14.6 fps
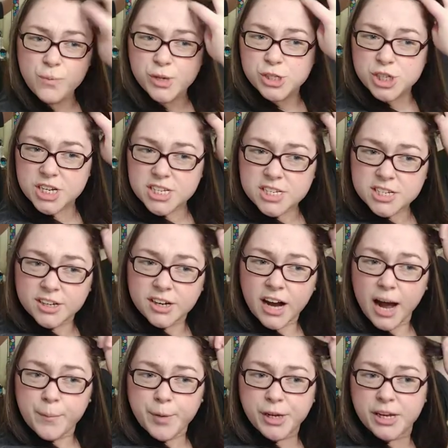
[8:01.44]
much easier.
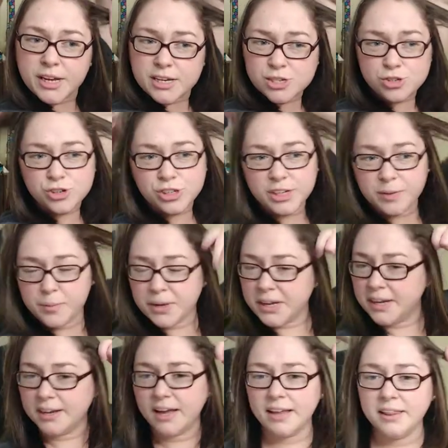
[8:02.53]
I mean, it has really
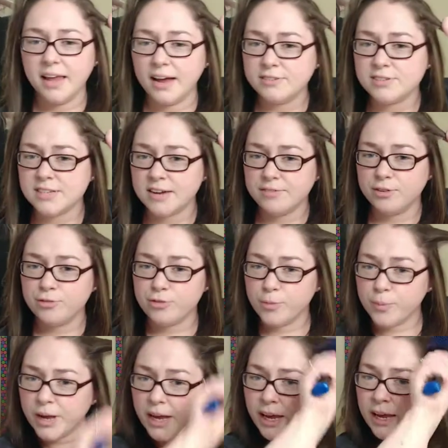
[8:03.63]
been a lifesaver for
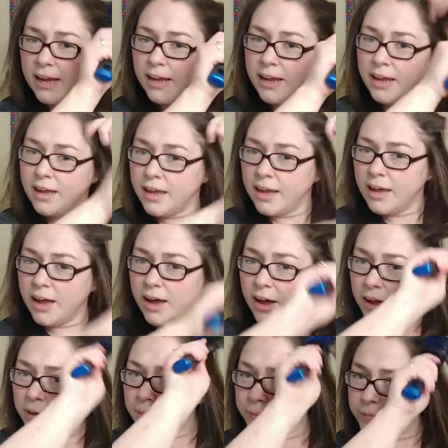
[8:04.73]
me.
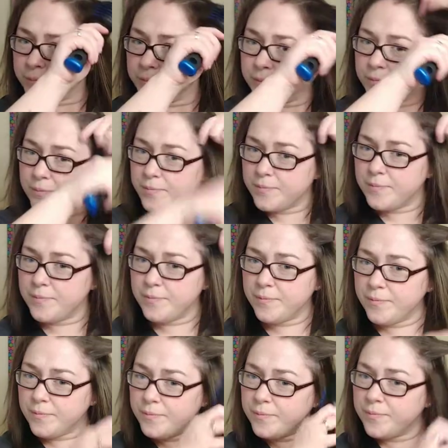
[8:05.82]
And
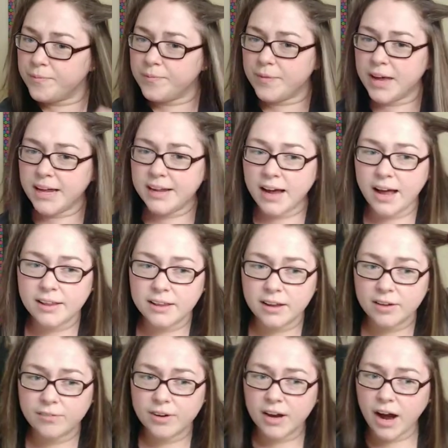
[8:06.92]
I
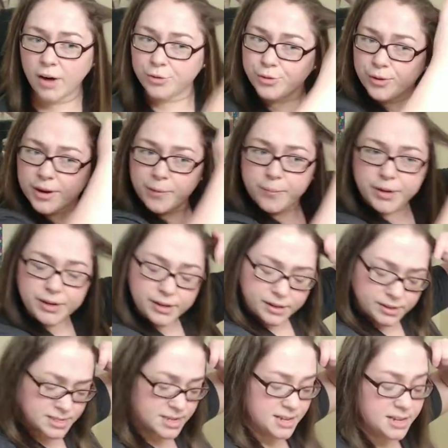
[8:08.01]
love it. I would recommend
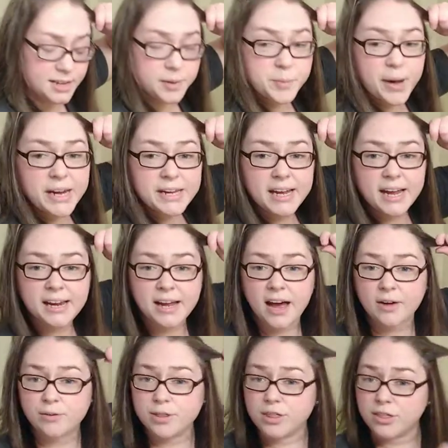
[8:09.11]
it to anybody. And
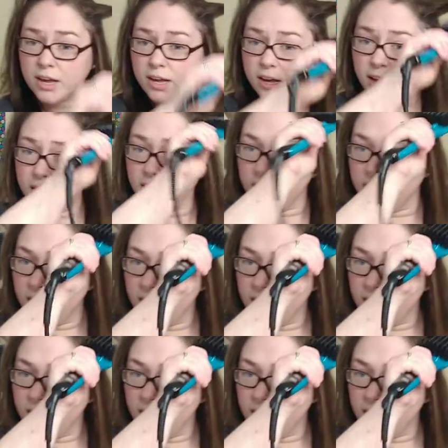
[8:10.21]
I would think